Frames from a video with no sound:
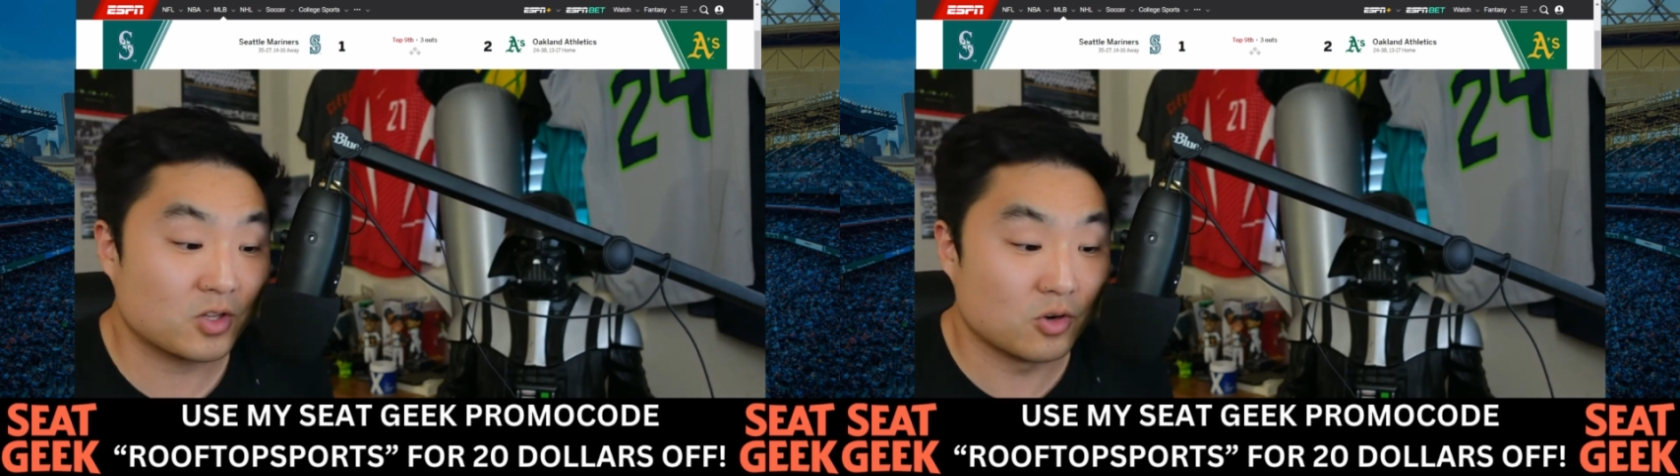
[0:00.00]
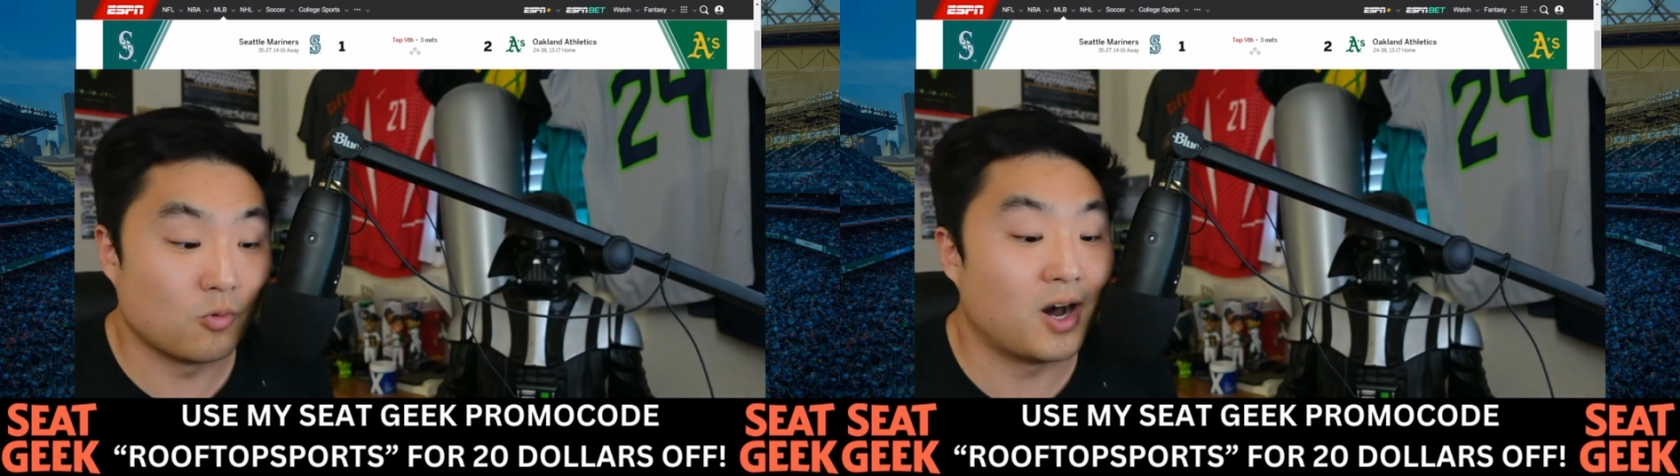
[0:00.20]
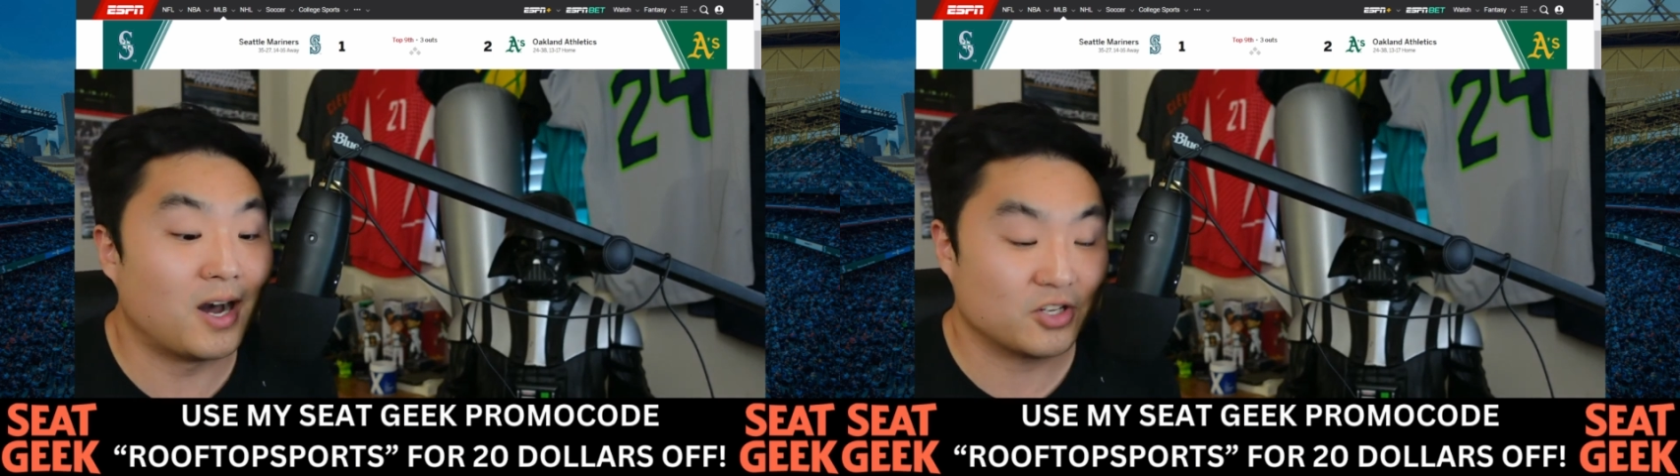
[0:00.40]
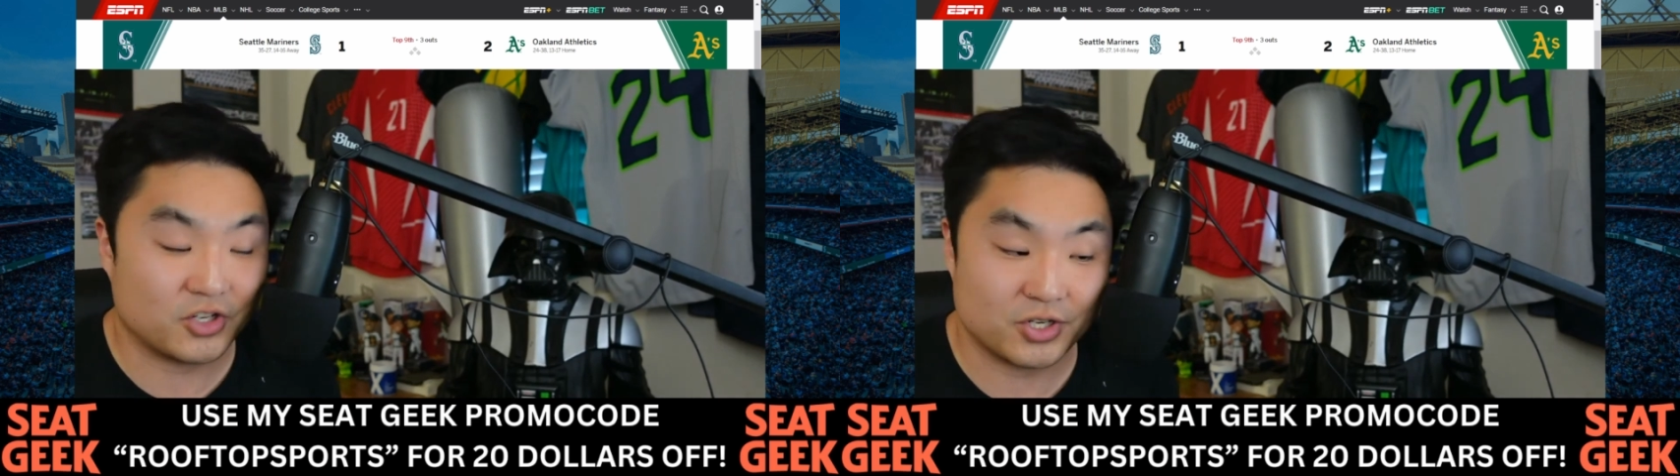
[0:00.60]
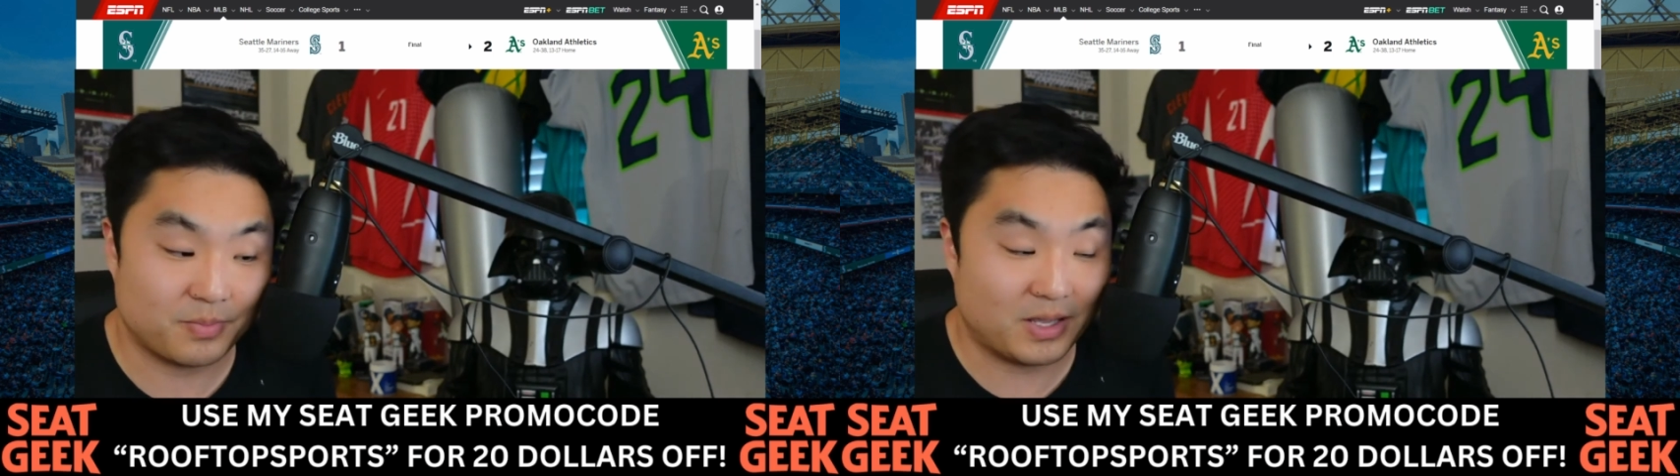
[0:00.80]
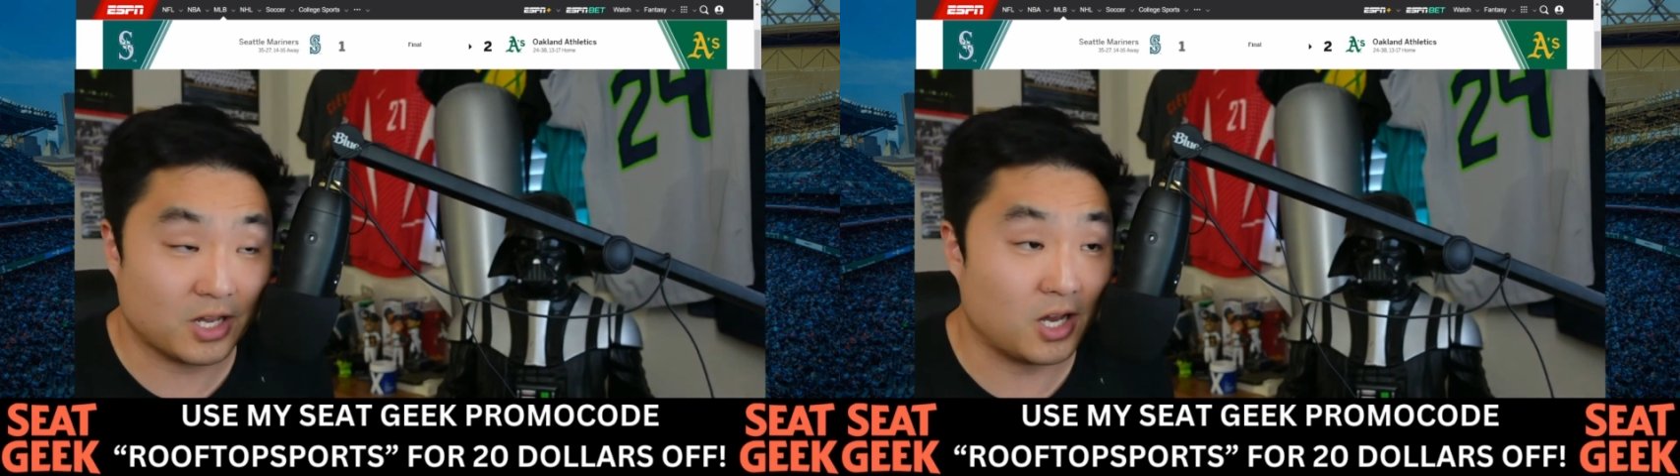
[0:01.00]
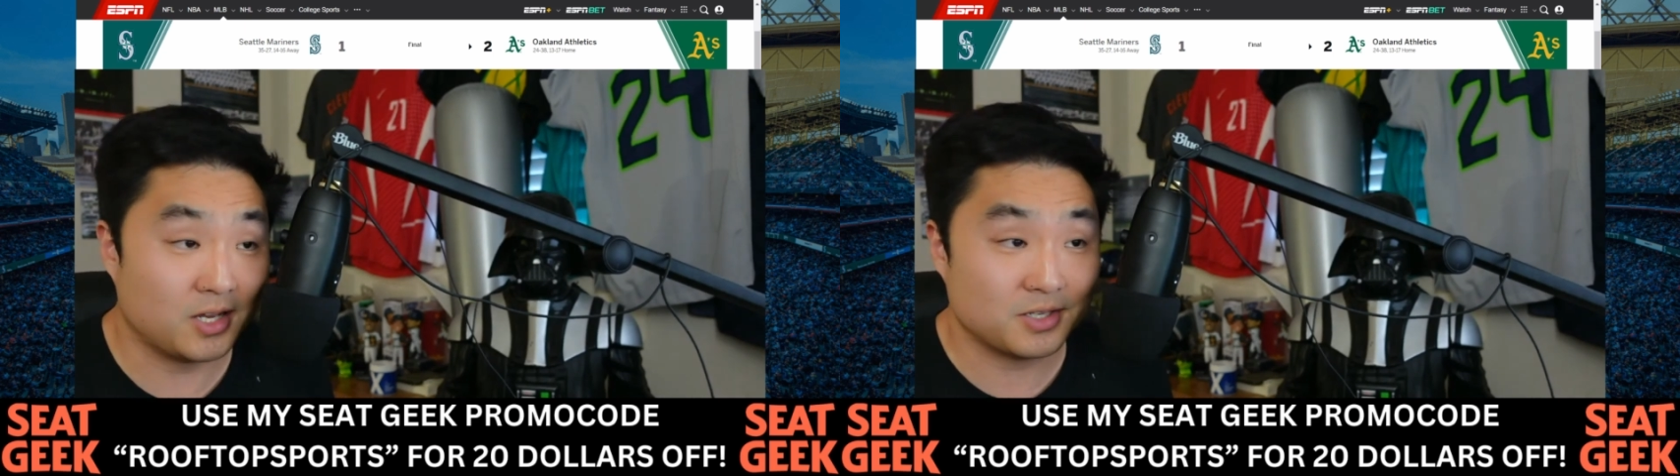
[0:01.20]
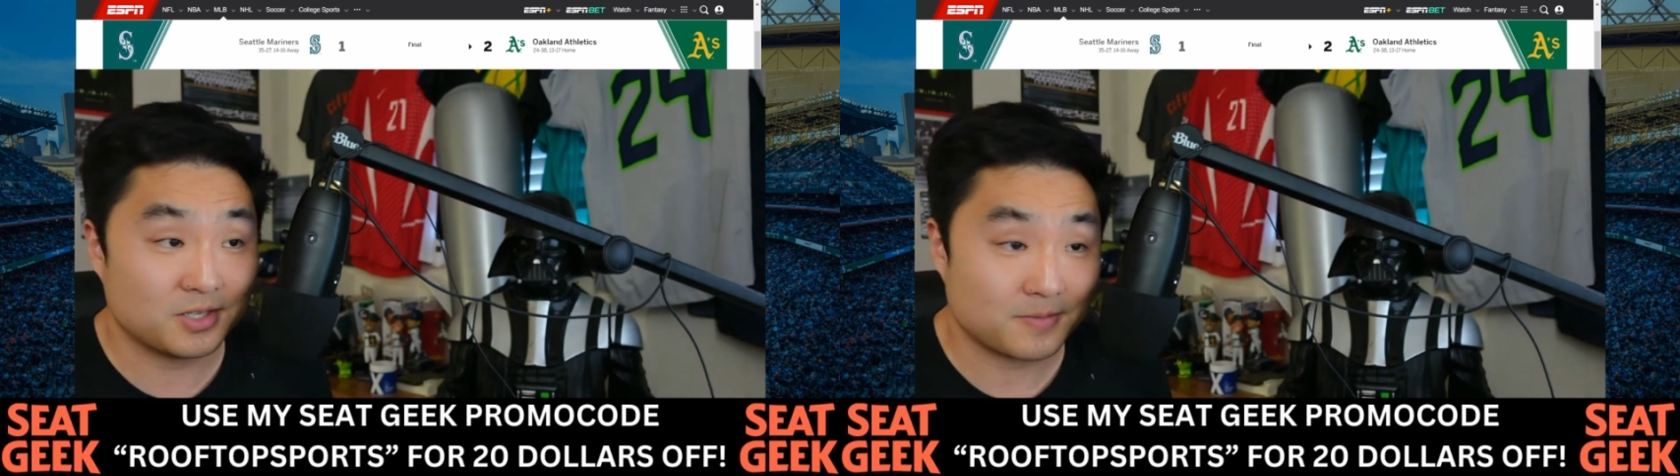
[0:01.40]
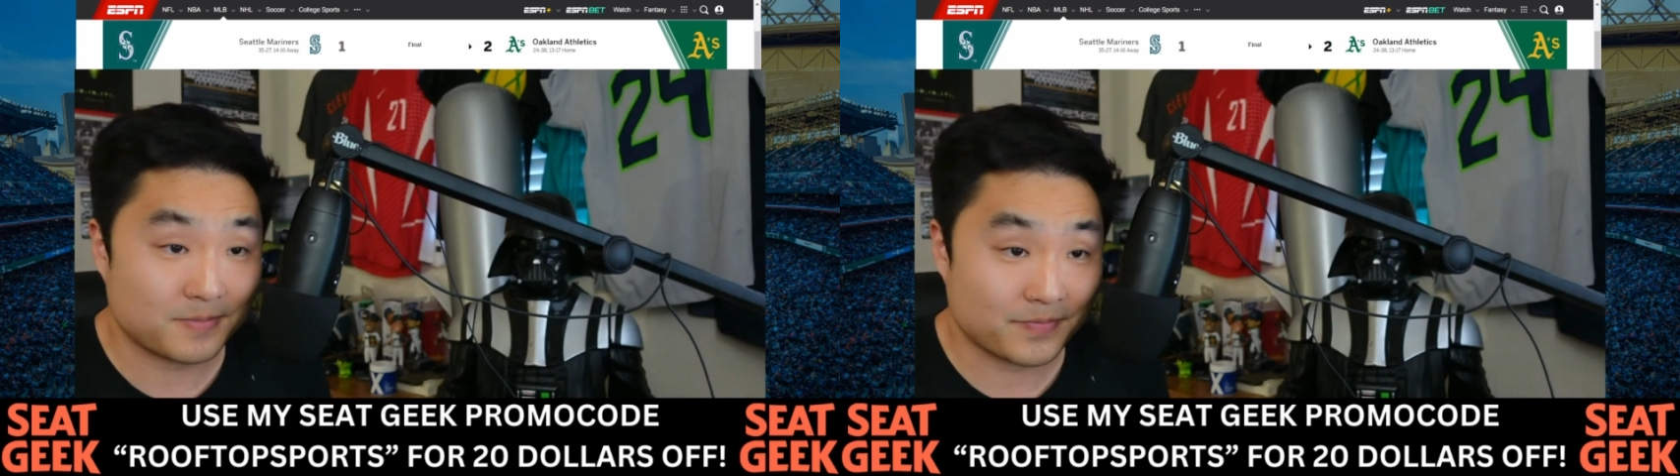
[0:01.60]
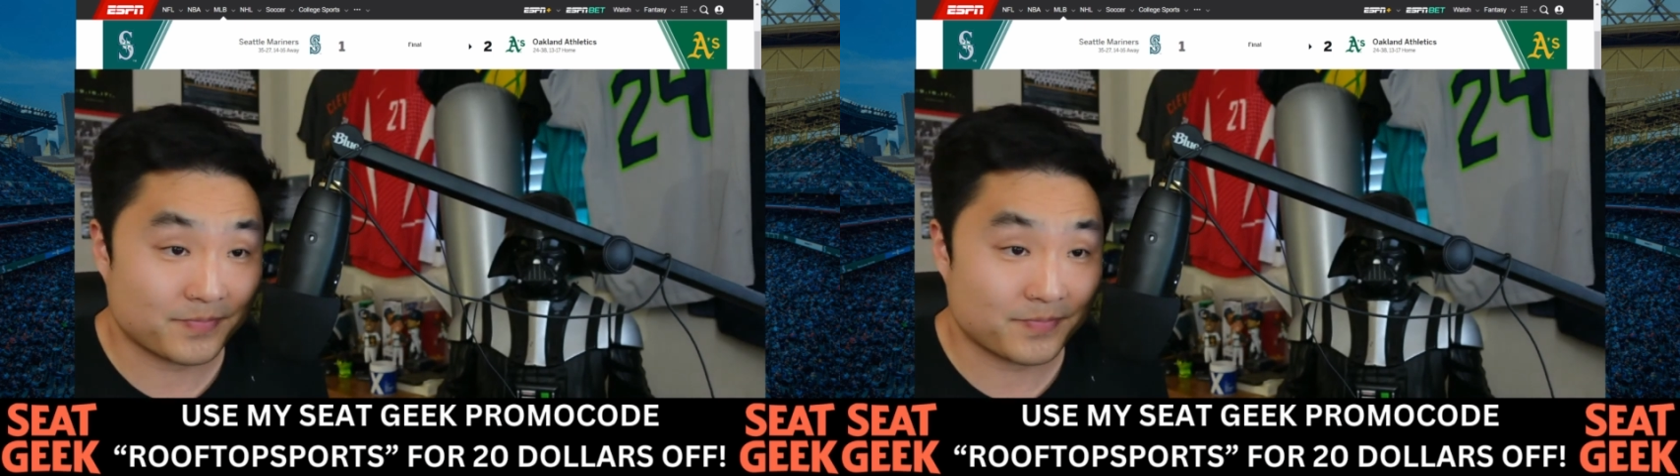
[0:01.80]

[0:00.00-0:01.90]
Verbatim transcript: to watch because,